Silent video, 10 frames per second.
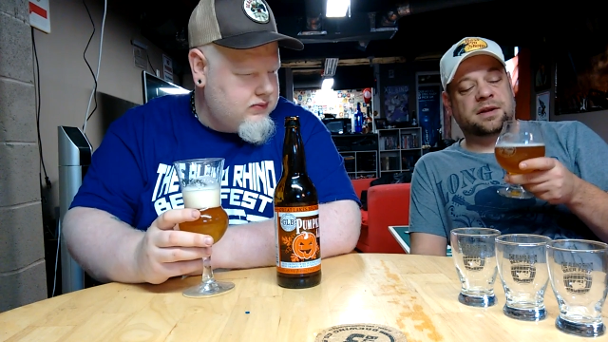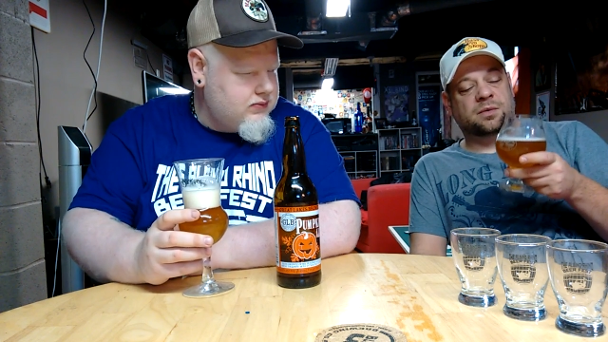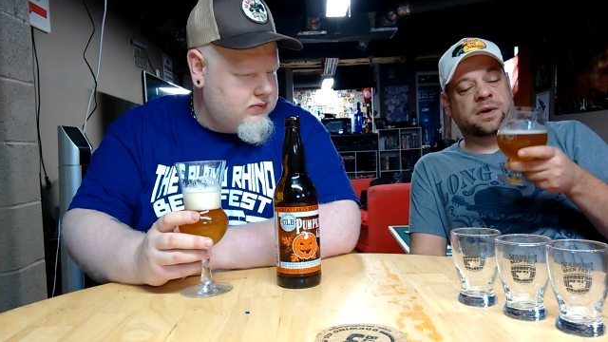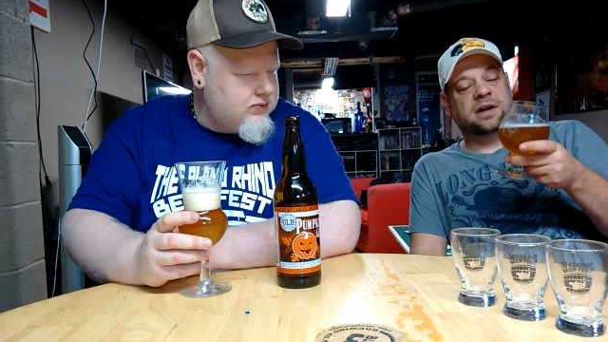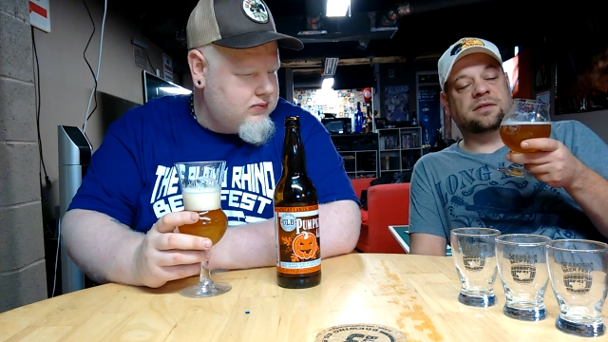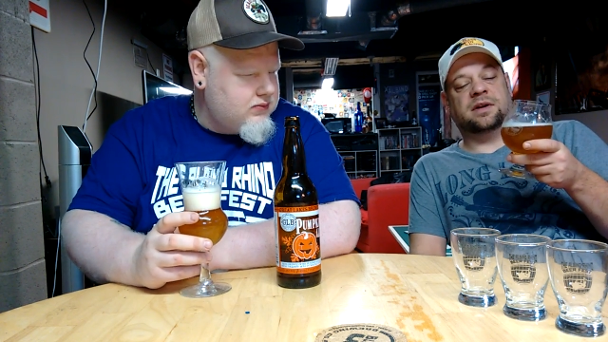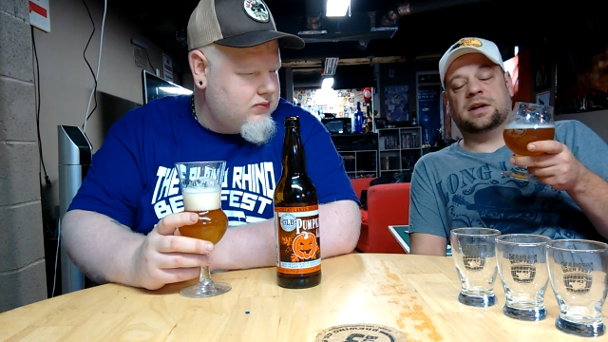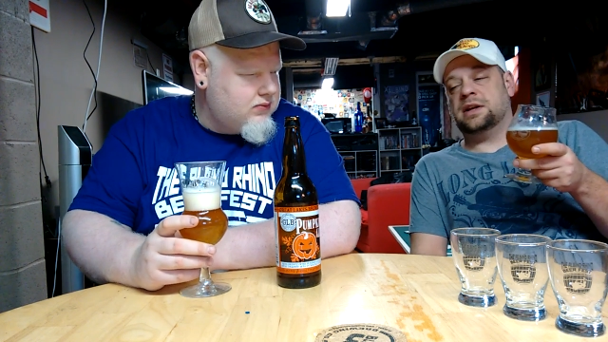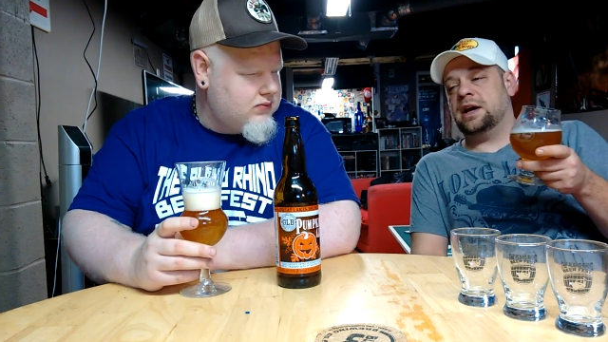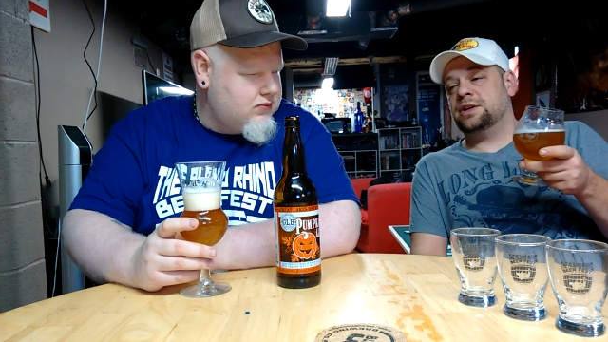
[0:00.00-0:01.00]
Speaker 1: by the weight of it,
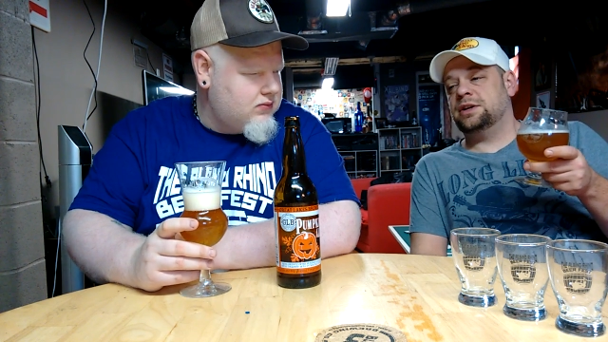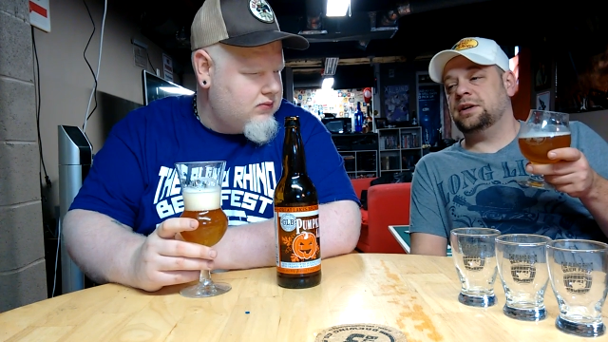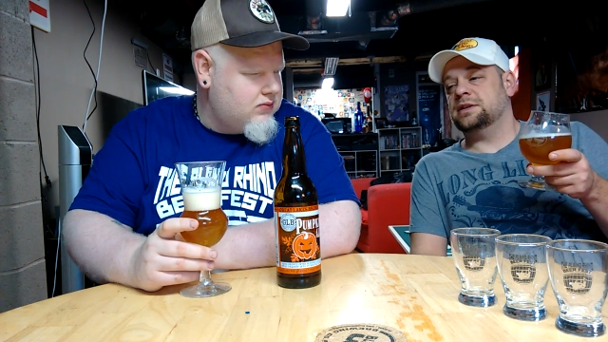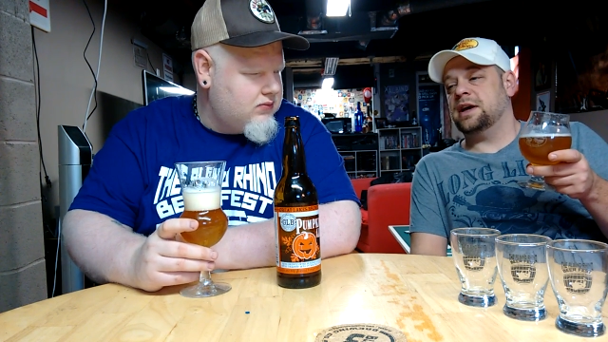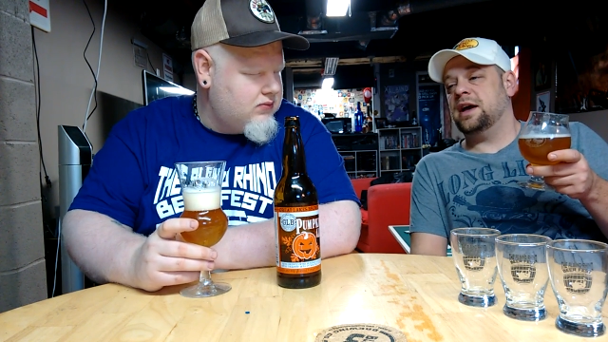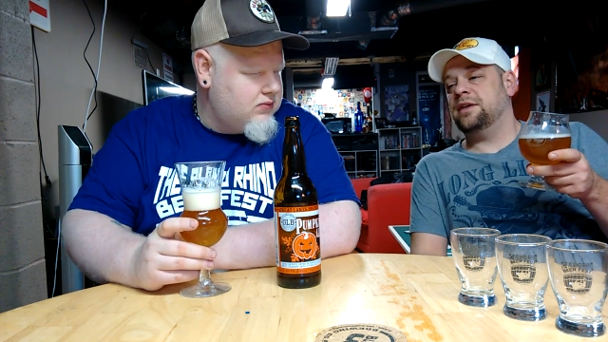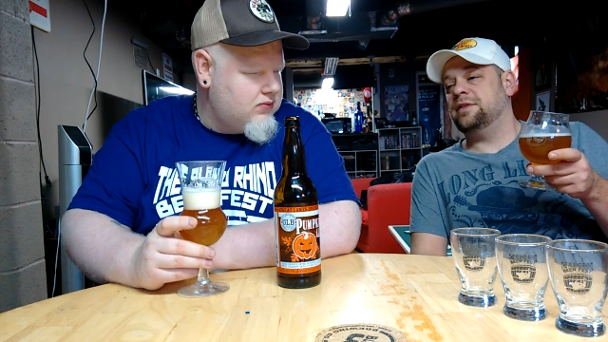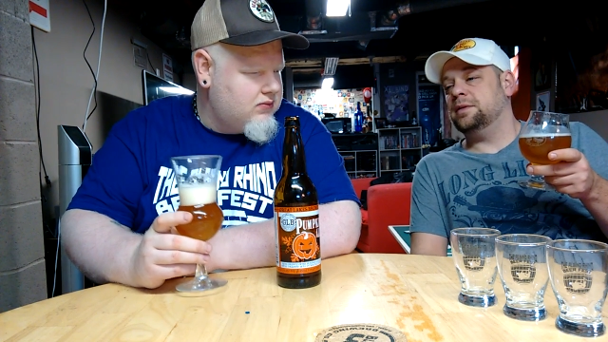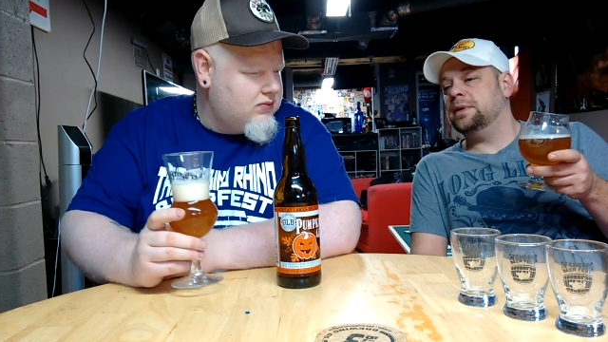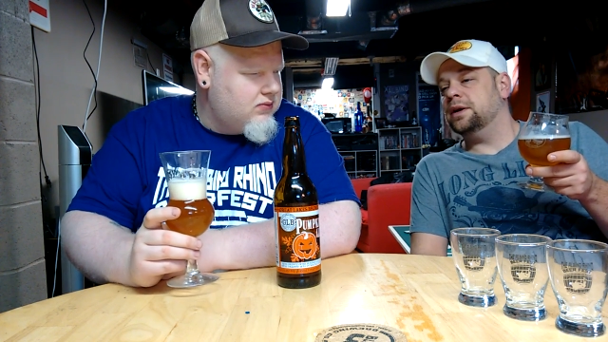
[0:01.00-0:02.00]
it actually is a
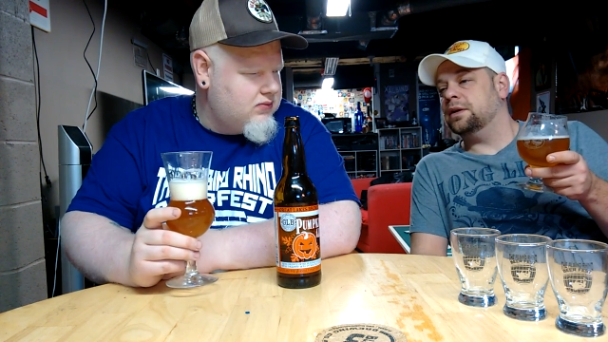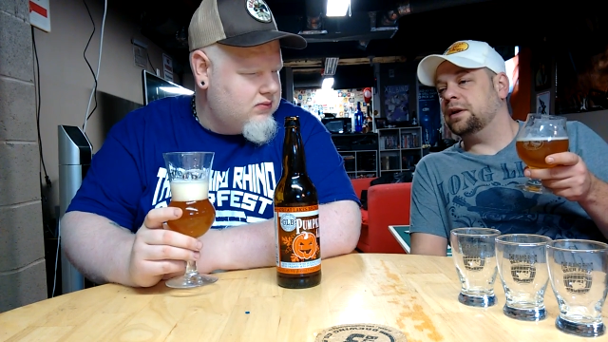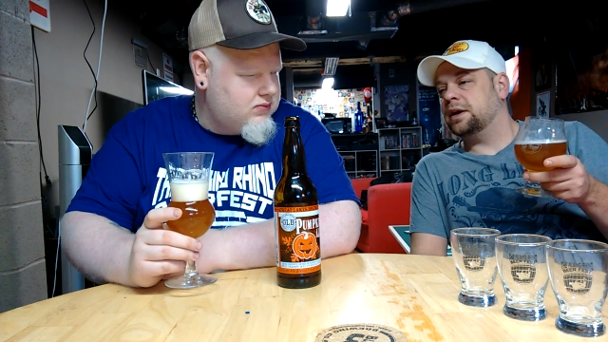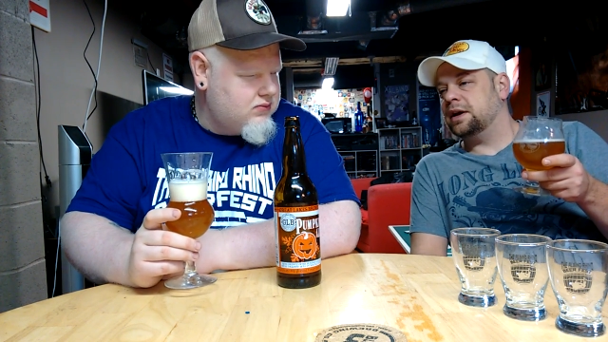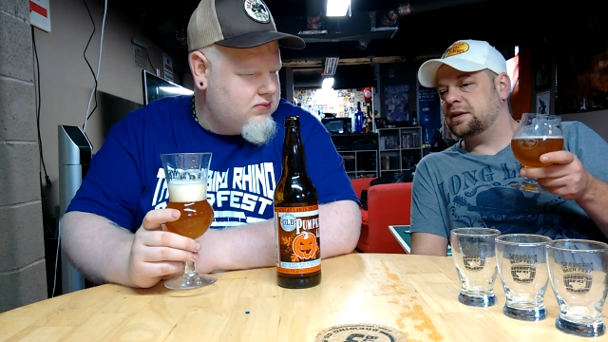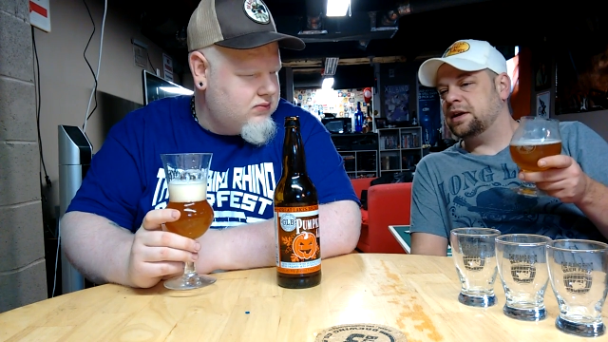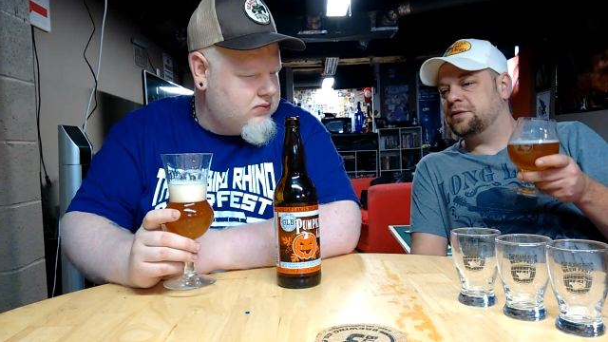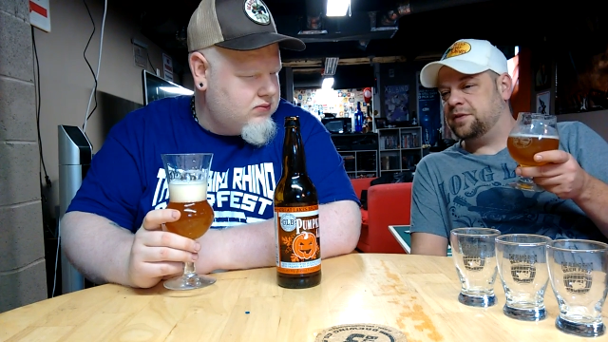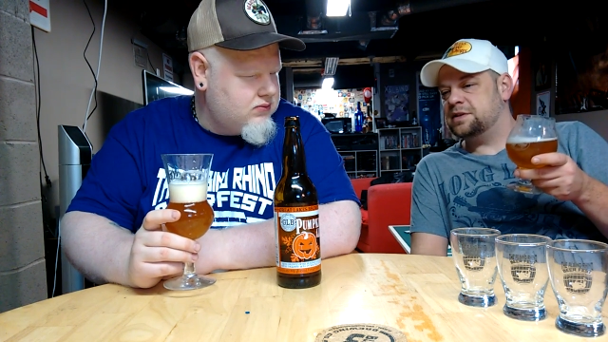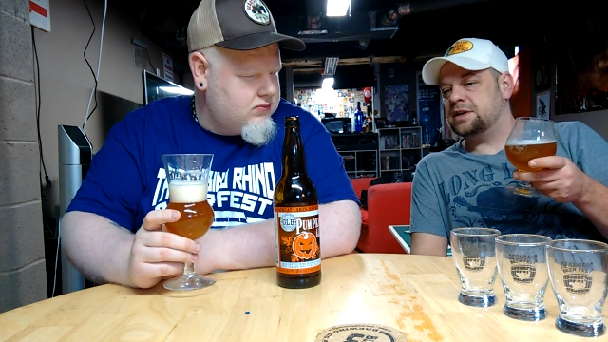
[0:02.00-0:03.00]
heavy beer. Like it,
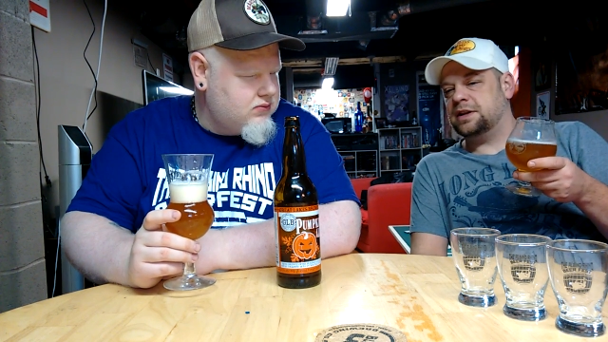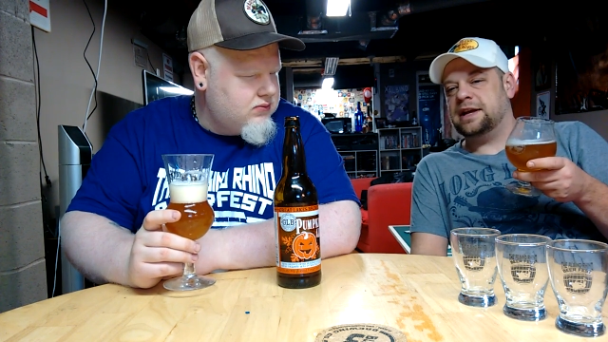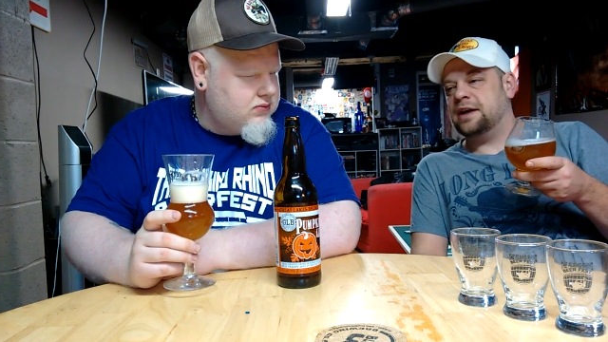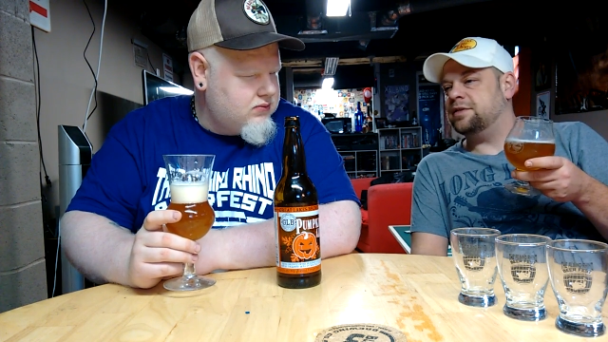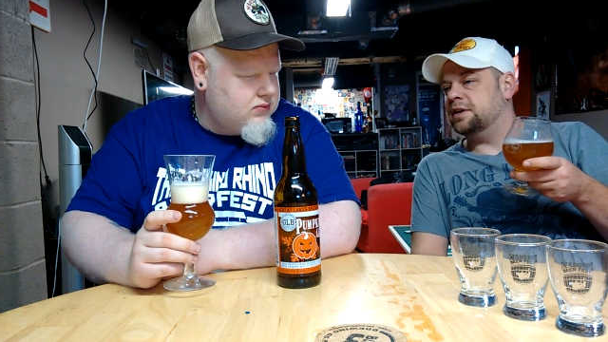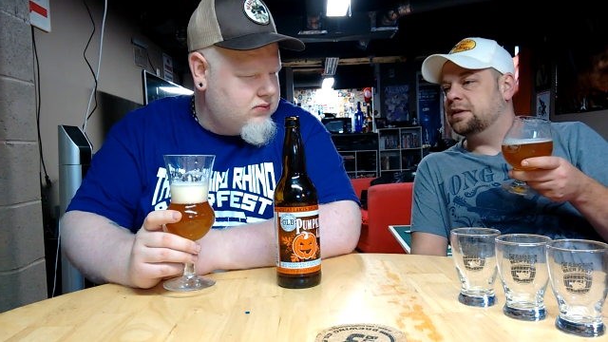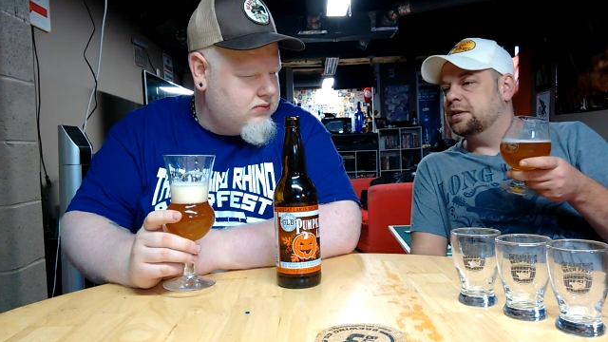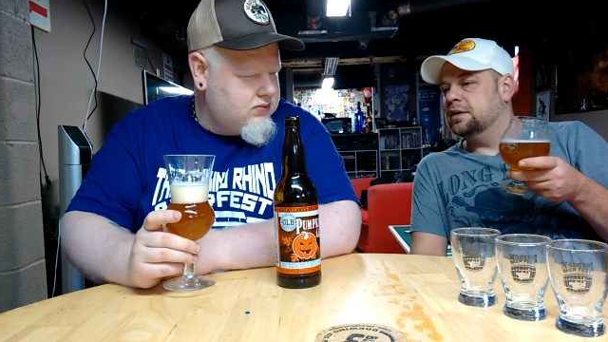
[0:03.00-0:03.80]
it's physically heavy.